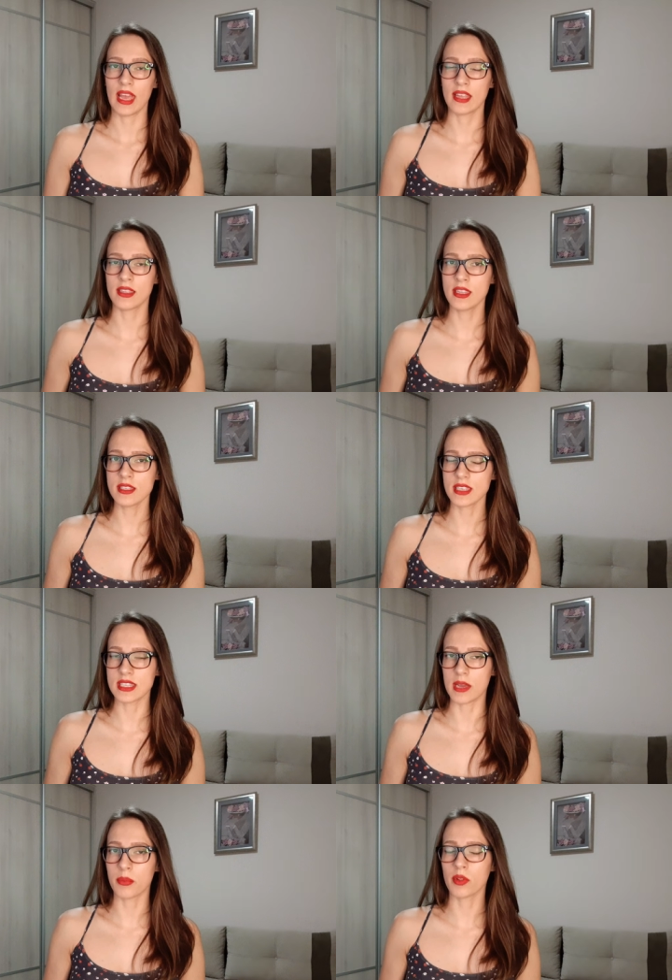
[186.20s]
And this
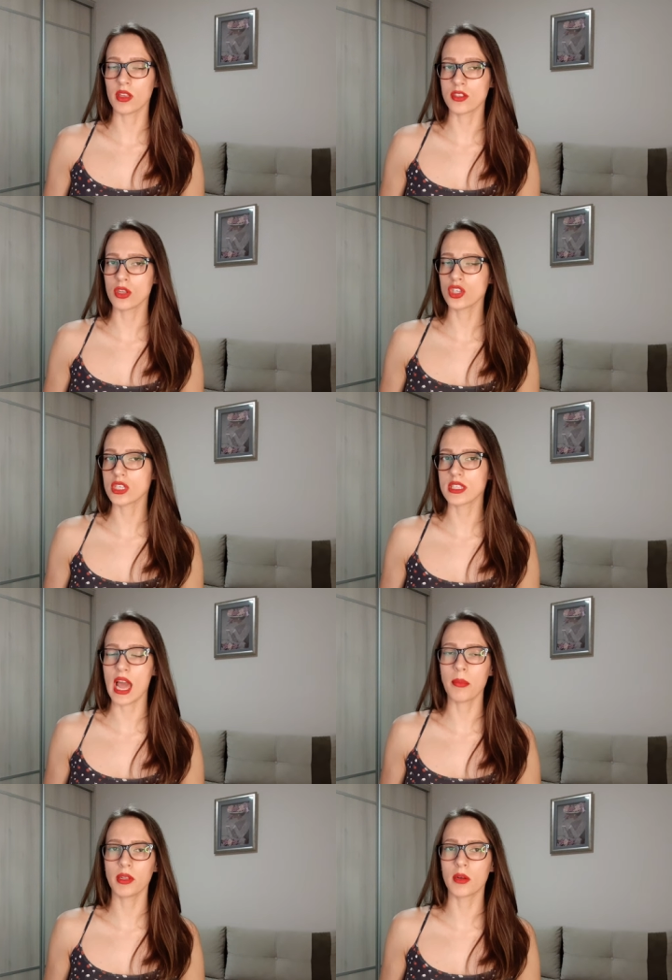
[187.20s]
example is not just
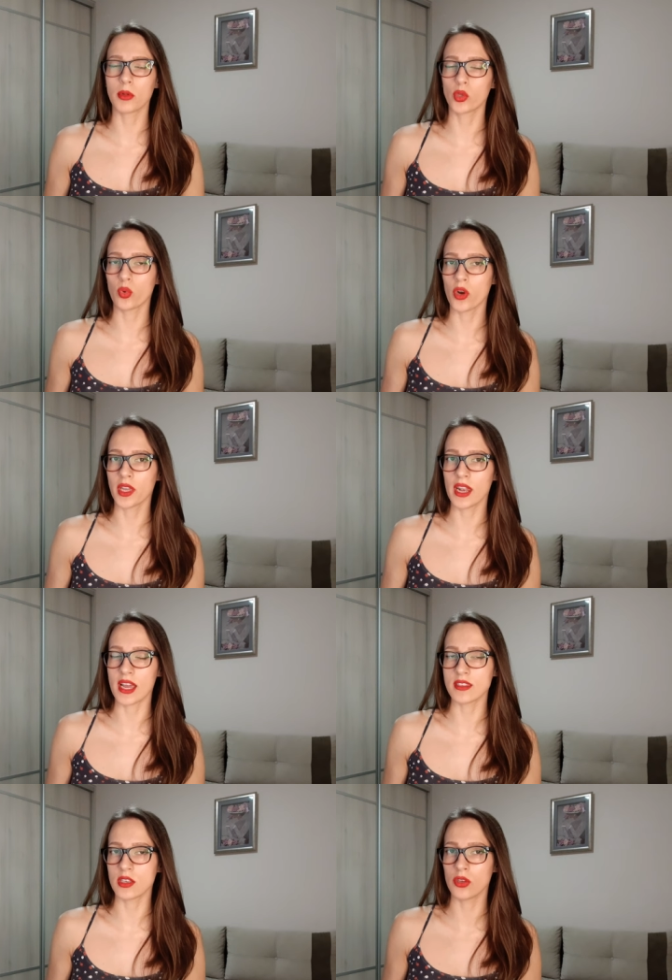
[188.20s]
applicable to
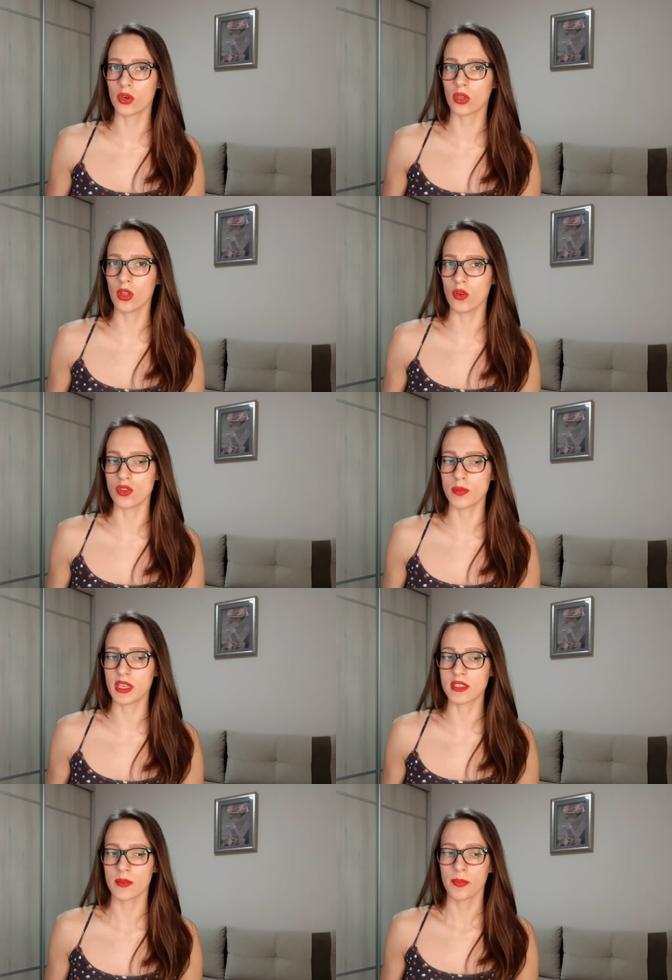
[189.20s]
organizing your clothes
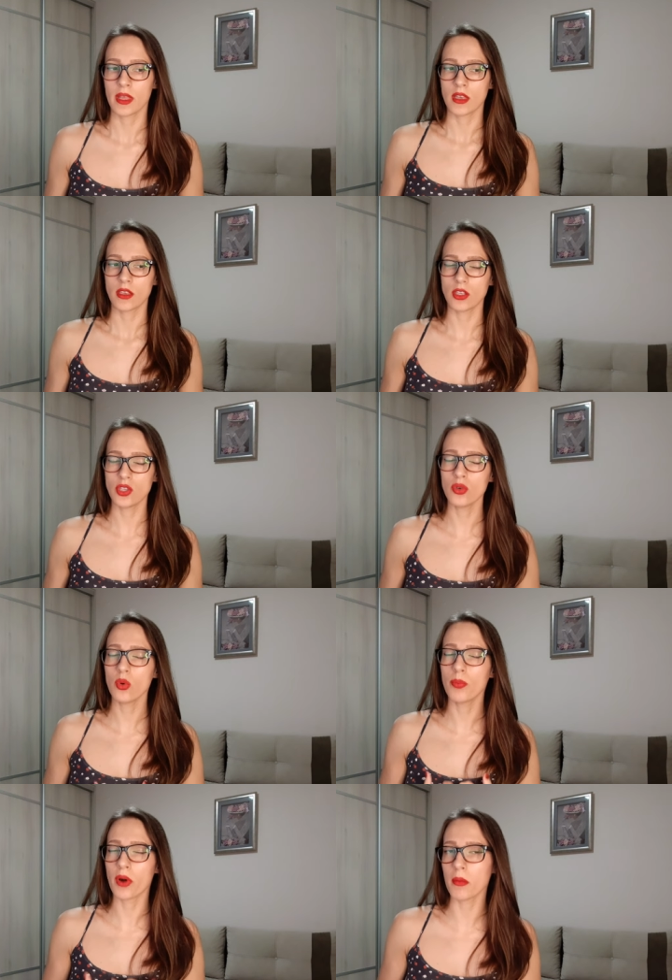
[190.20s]
because
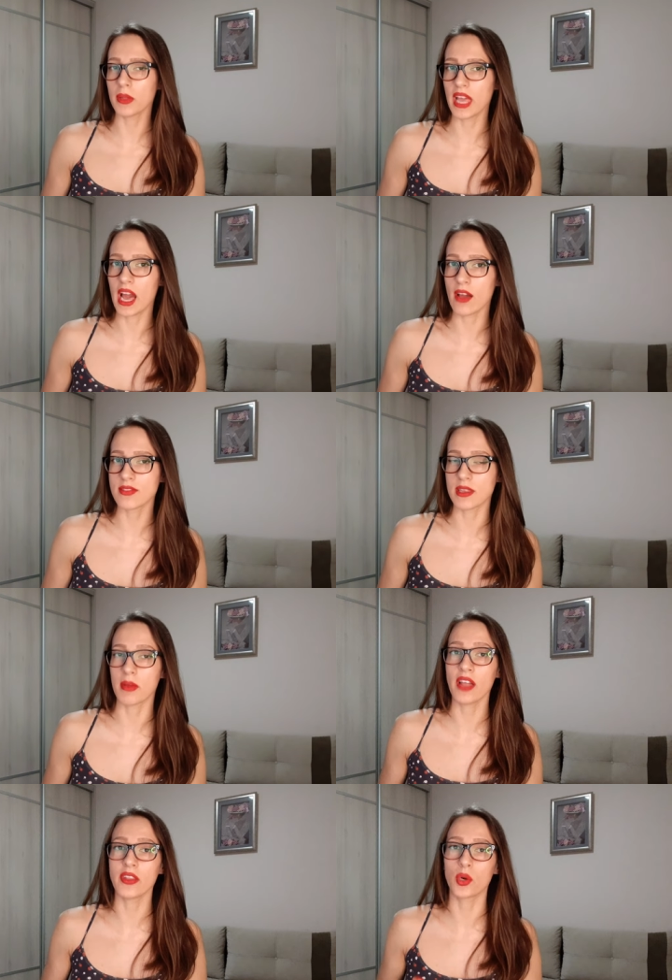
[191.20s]
you probably have
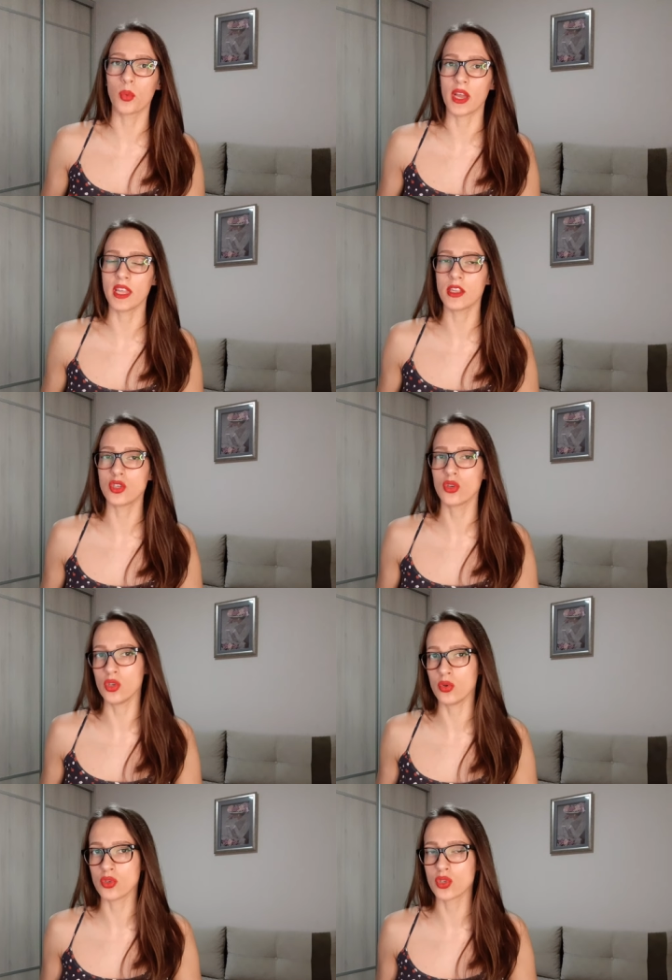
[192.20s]
some other way that you
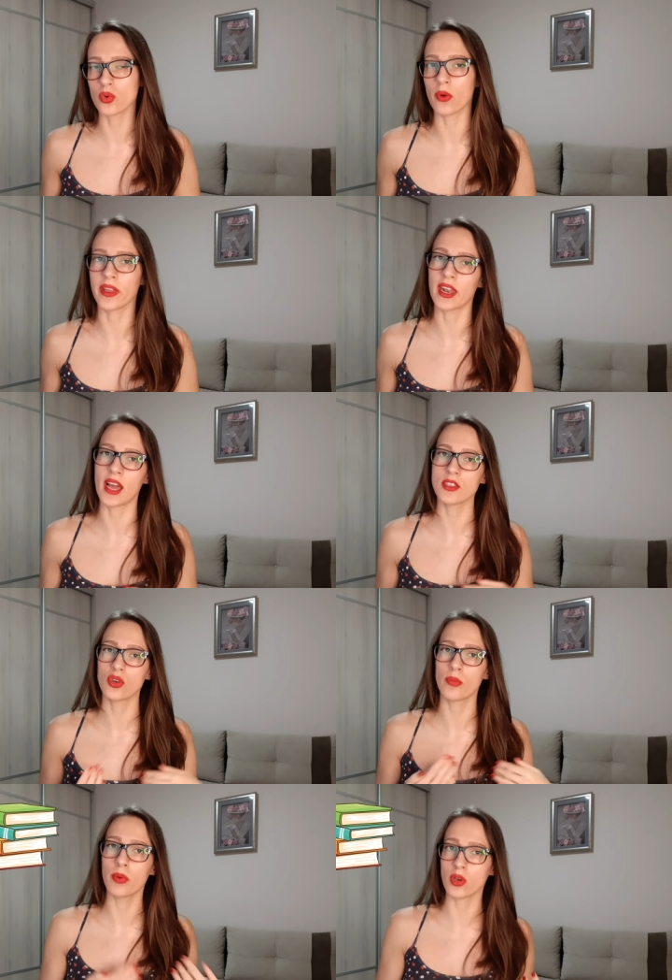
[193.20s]
use to organize
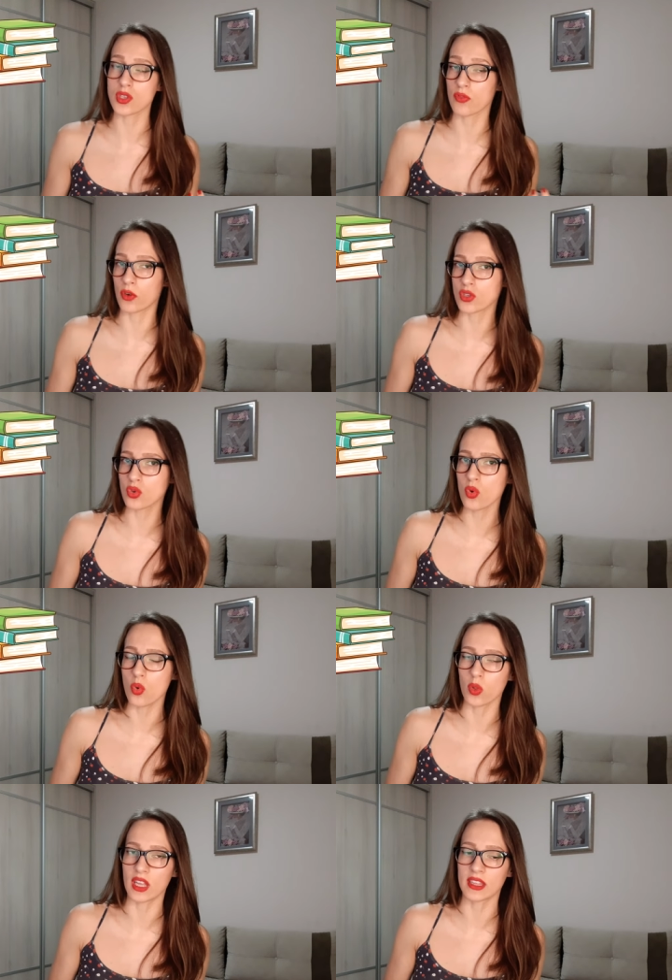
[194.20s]
your books for
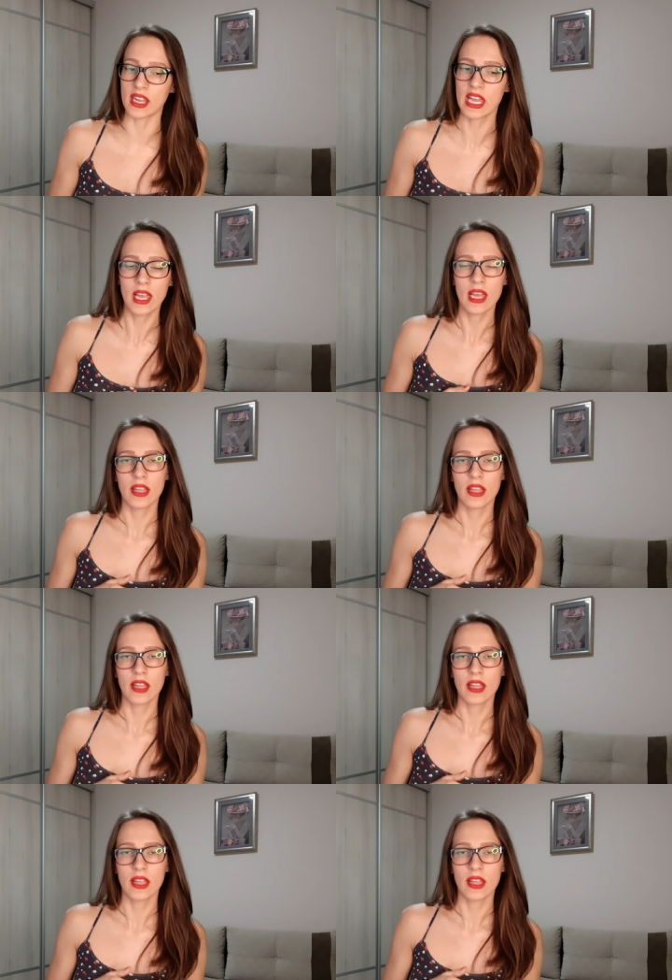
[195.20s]
school and then